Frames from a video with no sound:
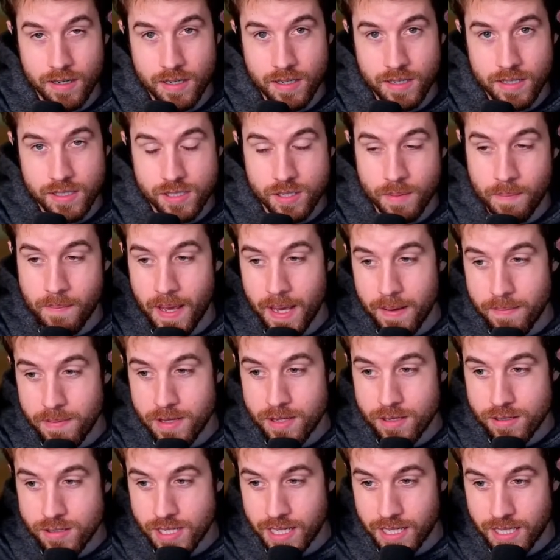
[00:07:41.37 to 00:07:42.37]
so maybe
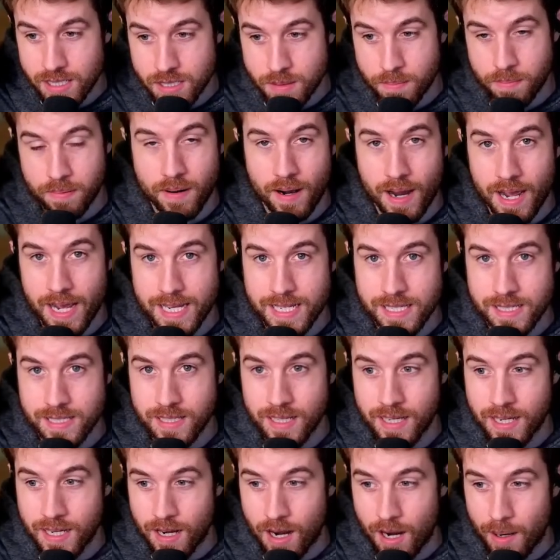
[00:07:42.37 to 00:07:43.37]
there's like a surprise
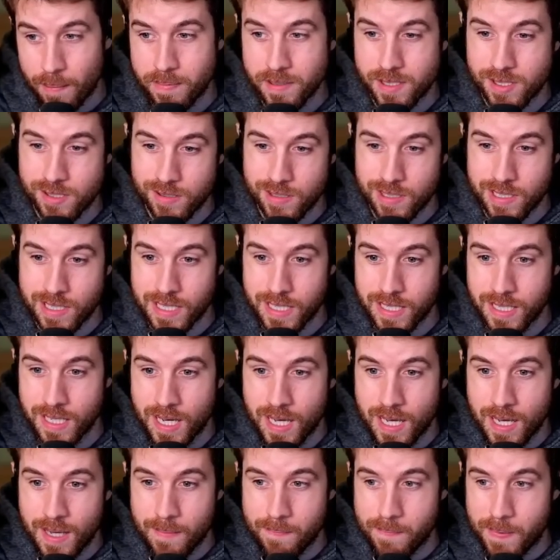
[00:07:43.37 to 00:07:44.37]
opportunity,
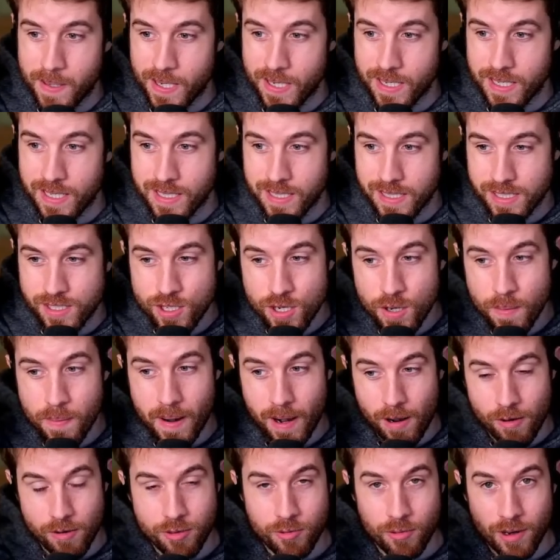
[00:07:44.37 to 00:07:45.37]
but
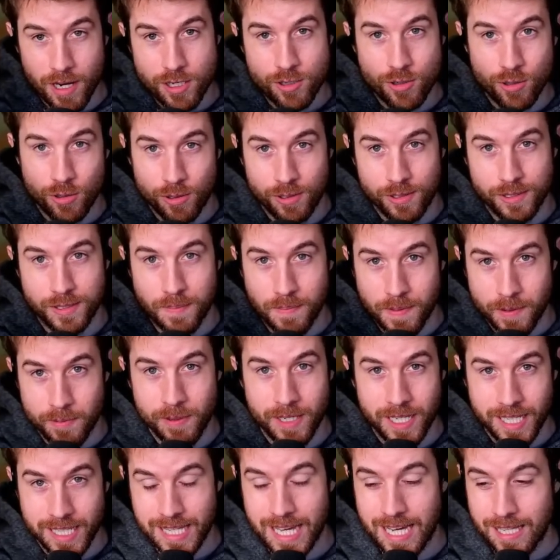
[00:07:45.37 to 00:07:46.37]
2-power threshold to be
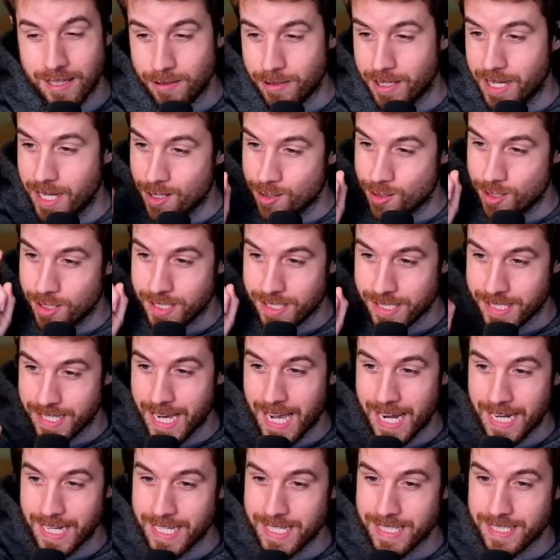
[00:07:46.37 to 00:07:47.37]
winning that location is
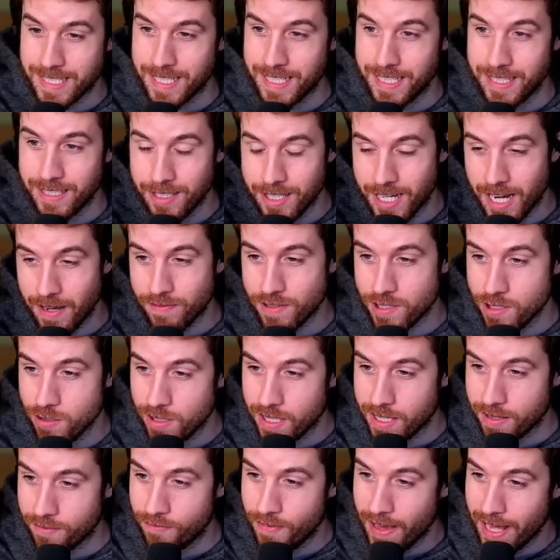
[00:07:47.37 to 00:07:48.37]
not easy. You'd have to go
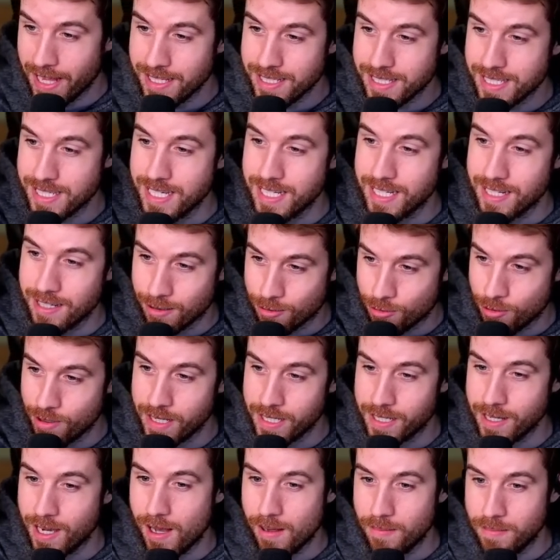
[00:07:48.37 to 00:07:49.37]
like Valentina,
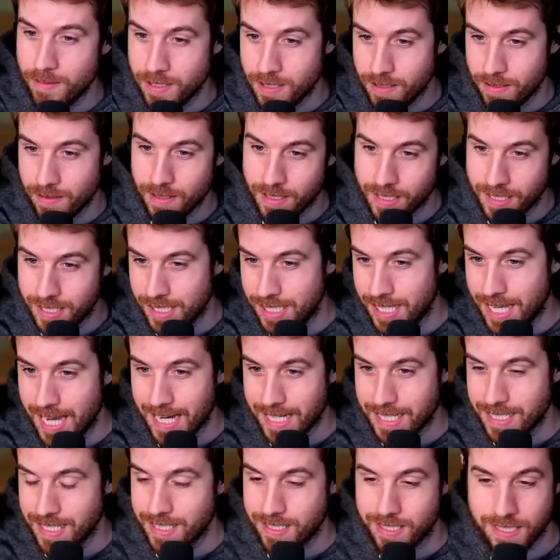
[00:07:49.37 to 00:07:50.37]
Green Goblin,
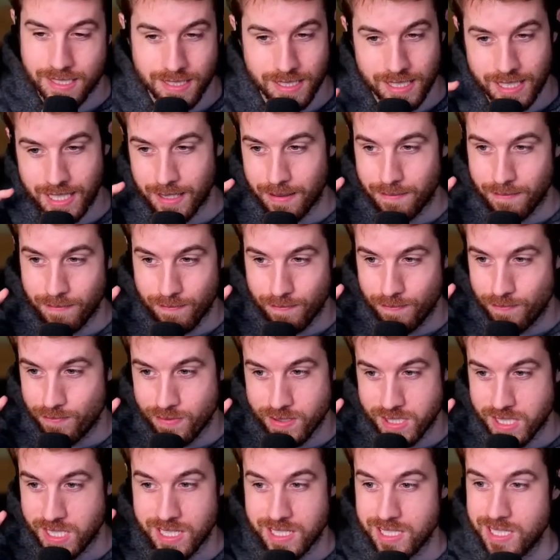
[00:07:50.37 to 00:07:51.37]
Galactus to like
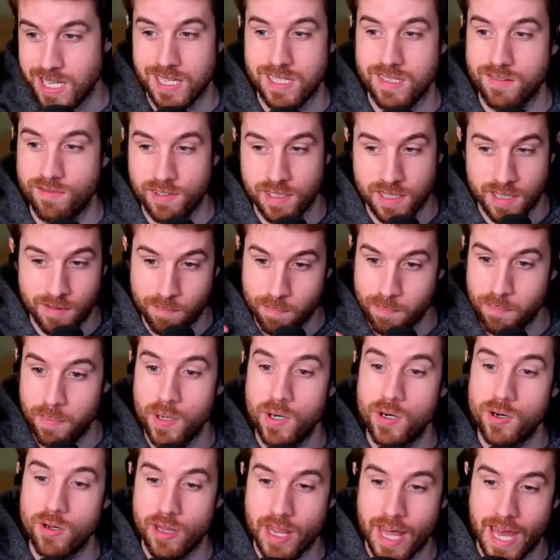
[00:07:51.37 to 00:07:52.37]
successfully
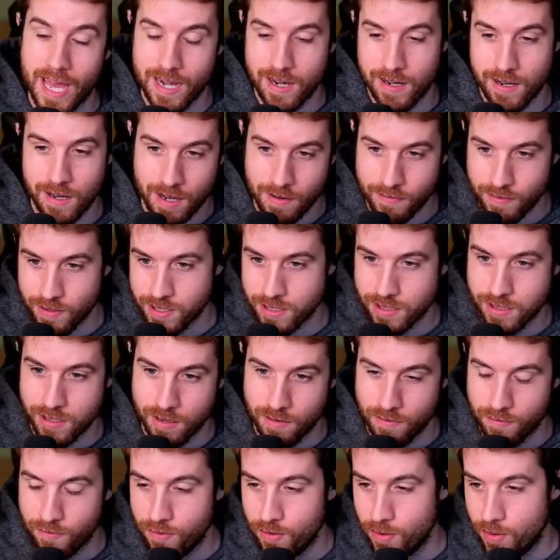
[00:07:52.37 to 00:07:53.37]
pull that off on
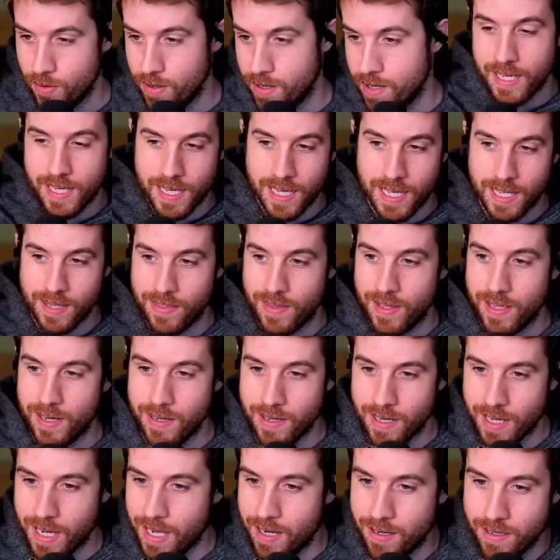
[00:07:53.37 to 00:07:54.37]
turn 4. And
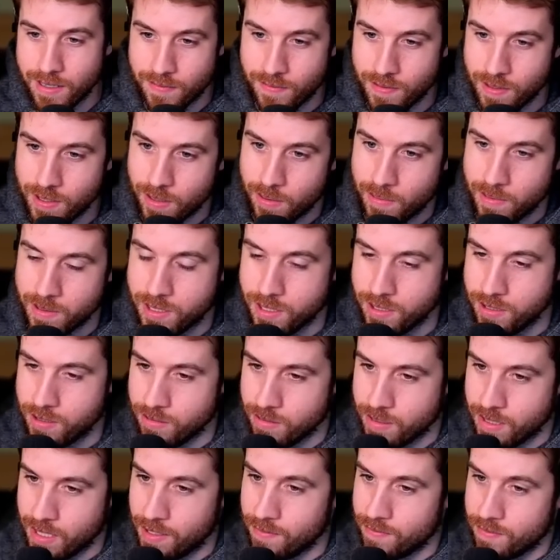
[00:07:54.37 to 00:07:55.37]
then I don't even know what you're
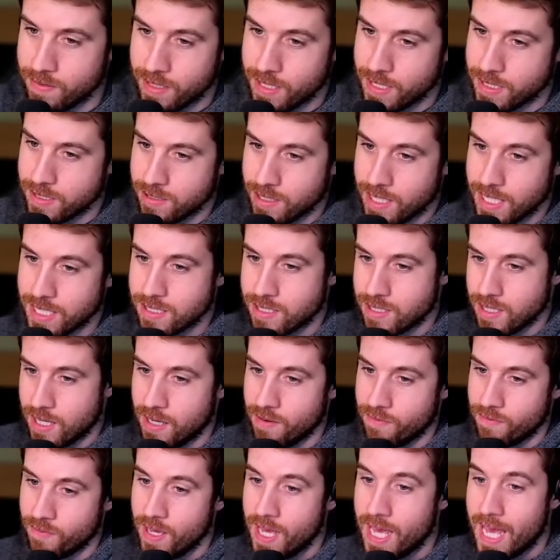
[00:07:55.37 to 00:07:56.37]
doing after that. So that's
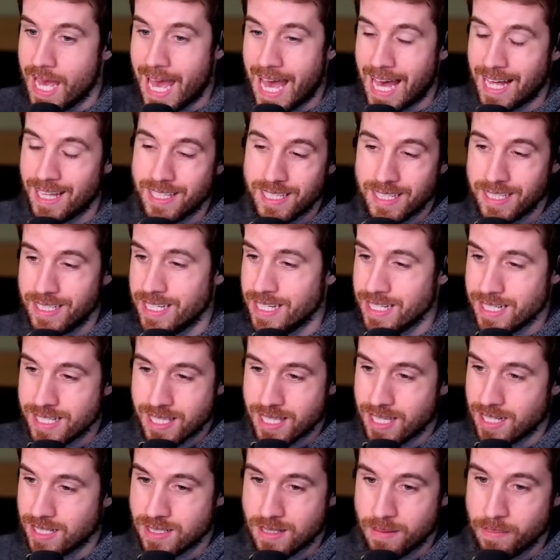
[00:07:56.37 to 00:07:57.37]
tough. Hela needs
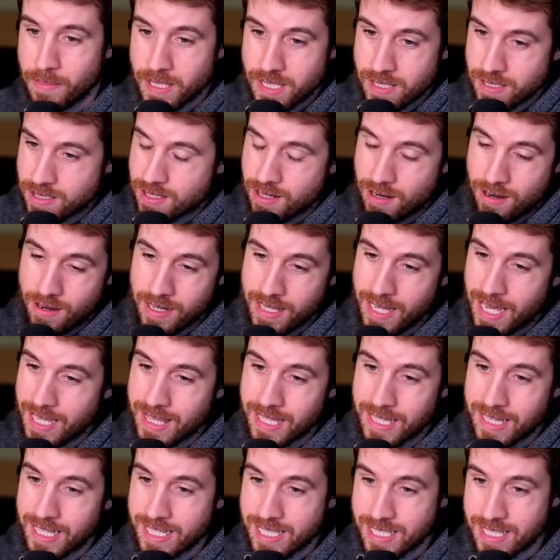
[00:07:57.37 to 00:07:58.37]
things to be discarded. I
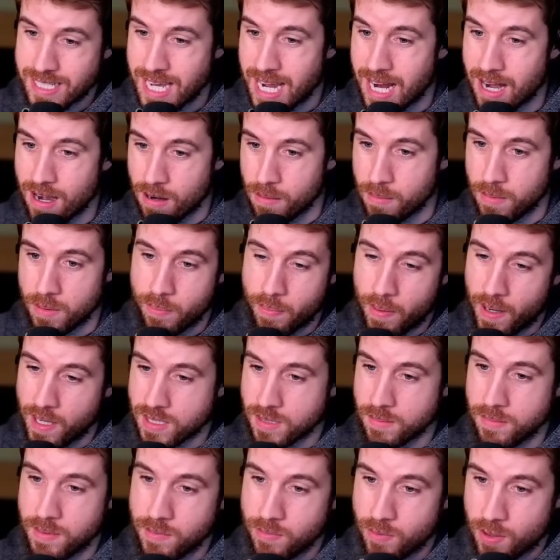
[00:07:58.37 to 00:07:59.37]
think that's terrible.
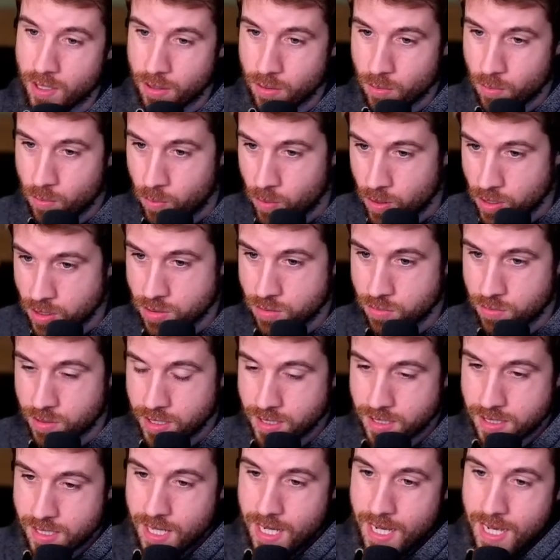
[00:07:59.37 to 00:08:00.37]
Possibly one of the worst
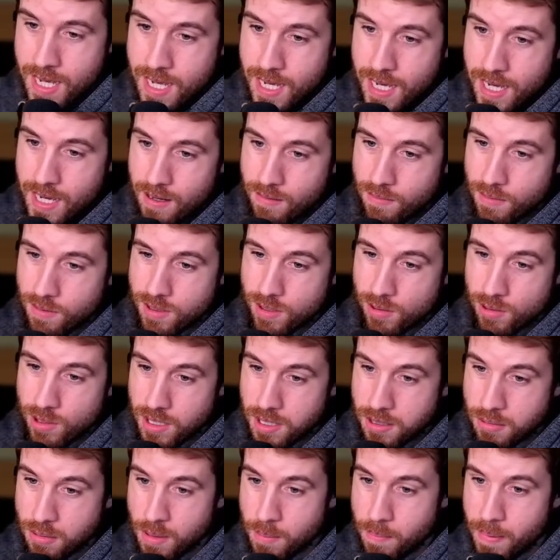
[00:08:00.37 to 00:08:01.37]
ones with only
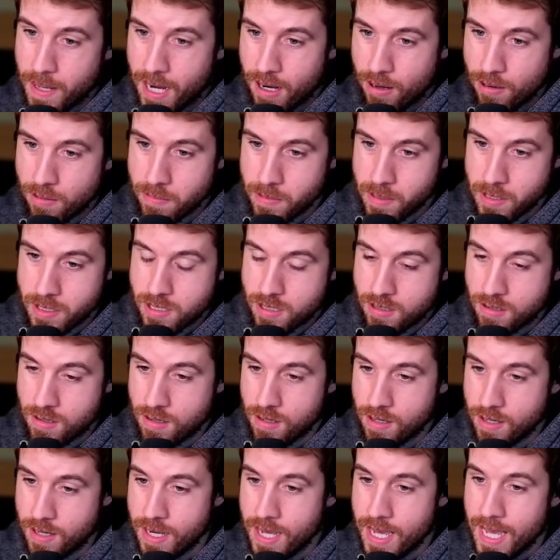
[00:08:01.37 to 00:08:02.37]
3 power
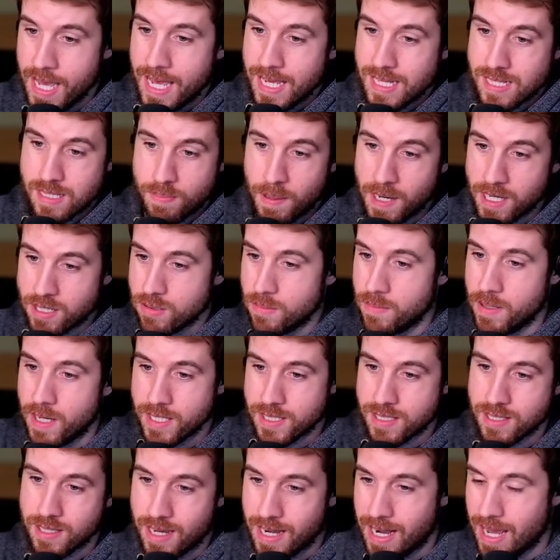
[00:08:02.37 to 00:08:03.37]
return. Spectrum
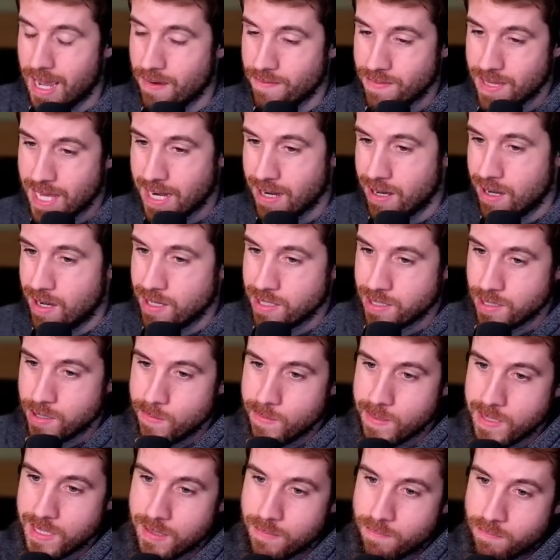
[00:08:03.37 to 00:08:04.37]
Onslaught have that
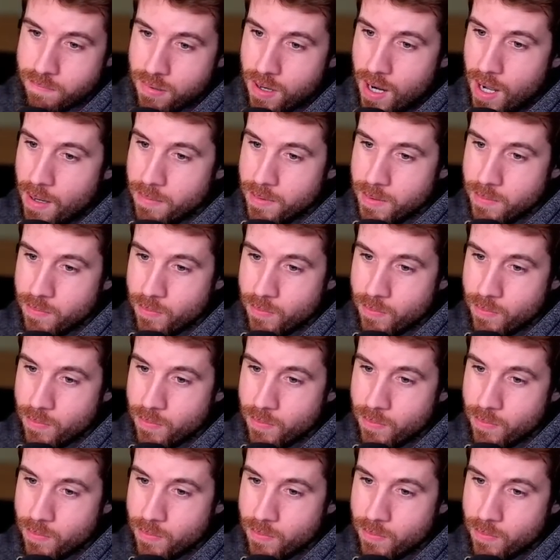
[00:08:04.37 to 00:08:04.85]
ongoing problem